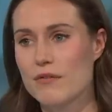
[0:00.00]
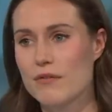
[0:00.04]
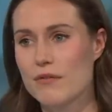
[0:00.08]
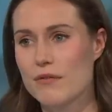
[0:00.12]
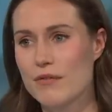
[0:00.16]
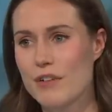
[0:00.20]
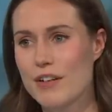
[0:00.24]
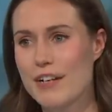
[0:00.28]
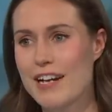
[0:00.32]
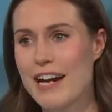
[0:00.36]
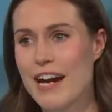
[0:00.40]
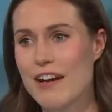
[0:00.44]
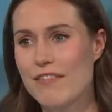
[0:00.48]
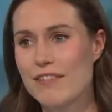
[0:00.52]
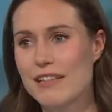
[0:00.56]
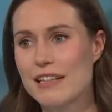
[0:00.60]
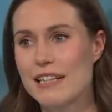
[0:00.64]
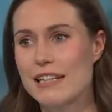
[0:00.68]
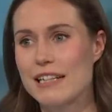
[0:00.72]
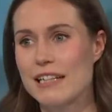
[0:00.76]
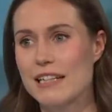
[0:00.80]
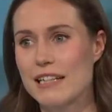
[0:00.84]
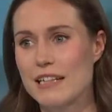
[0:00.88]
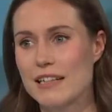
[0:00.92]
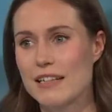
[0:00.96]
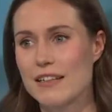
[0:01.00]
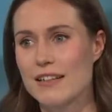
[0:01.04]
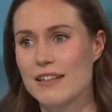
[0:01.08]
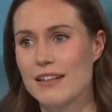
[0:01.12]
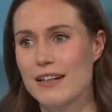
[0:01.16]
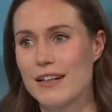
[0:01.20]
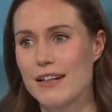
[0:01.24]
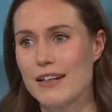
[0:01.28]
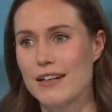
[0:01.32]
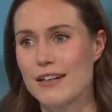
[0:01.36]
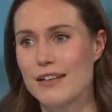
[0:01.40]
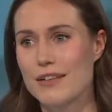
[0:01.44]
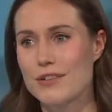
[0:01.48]
very heavily
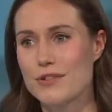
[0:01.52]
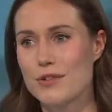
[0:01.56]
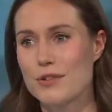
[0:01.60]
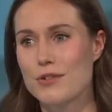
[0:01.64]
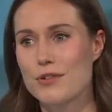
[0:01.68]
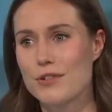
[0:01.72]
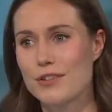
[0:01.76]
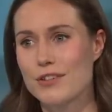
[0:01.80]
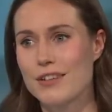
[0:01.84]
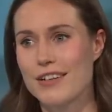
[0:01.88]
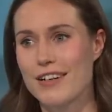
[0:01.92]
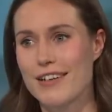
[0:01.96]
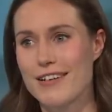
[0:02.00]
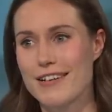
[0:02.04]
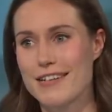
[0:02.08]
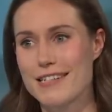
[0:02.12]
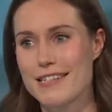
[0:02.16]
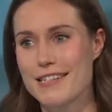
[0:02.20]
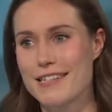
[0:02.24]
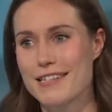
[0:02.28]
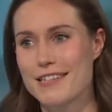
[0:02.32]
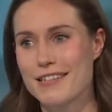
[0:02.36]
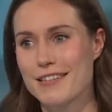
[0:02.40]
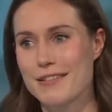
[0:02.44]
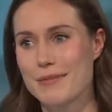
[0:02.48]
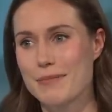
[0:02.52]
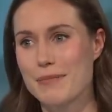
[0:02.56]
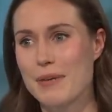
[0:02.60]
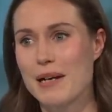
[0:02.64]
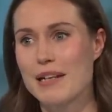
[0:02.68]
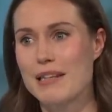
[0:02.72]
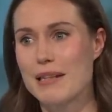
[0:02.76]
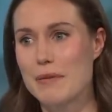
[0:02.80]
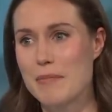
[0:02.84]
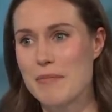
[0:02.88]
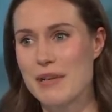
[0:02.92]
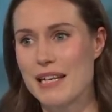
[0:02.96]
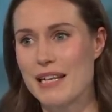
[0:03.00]
scrutinized
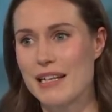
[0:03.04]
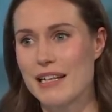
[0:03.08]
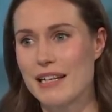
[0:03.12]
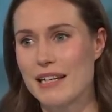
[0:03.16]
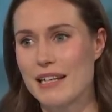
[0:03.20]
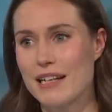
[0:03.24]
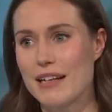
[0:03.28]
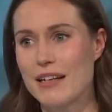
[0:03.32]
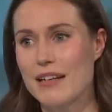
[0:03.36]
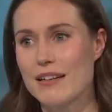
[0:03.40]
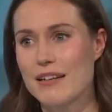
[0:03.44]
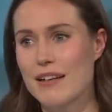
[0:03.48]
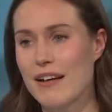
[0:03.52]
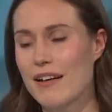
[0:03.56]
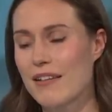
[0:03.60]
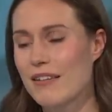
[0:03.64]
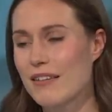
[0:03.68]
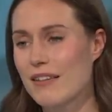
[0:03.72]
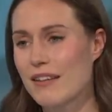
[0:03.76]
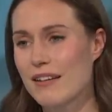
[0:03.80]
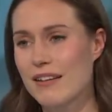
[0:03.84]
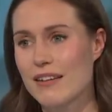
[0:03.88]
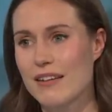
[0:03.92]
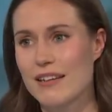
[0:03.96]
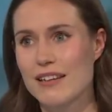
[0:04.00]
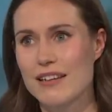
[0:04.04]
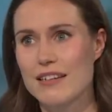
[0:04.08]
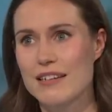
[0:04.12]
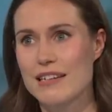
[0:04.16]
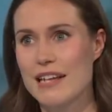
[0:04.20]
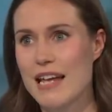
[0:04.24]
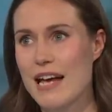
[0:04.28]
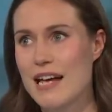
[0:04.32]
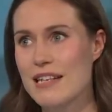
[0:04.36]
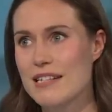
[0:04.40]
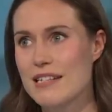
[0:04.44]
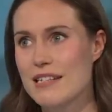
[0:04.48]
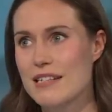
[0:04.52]
by the media, and I think it
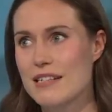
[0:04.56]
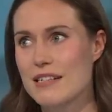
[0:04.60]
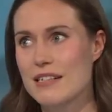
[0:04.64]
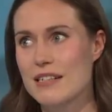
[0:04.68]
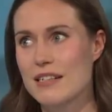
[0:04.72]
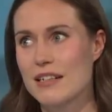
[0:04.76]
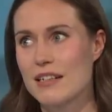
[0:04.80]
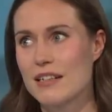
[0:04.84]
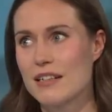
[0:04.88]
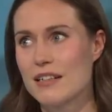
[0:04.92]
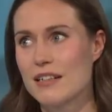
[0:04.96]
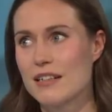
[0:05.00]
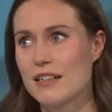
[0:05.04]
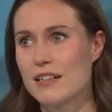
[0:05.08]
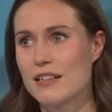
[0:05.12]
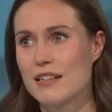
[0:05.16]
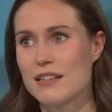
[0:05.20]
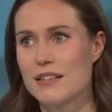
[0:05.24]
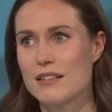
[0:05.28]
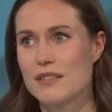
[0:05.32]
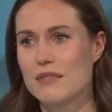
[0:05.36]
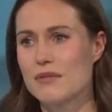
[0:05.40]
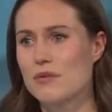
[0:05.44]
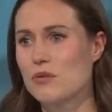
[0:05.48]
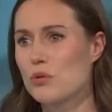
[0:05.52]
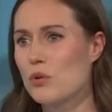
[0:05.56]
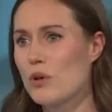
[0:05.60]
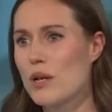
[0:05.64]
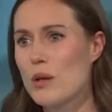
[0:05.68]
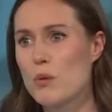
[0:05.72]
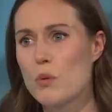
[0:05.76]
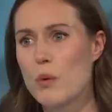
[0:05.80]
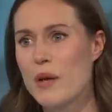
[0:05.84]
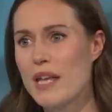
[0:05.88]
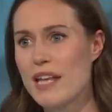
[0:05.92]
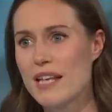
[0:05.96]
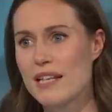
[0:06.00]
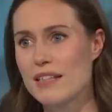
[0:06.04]
lasted 3
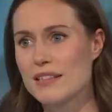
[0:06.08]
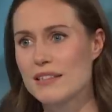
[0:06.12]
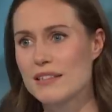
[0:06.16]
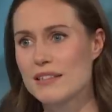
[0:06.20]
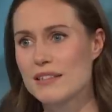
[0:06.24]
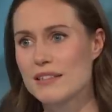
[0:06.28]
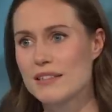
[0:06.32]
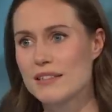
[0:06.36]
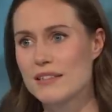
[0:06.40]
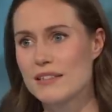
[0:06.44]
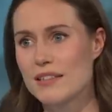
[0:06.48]
weeks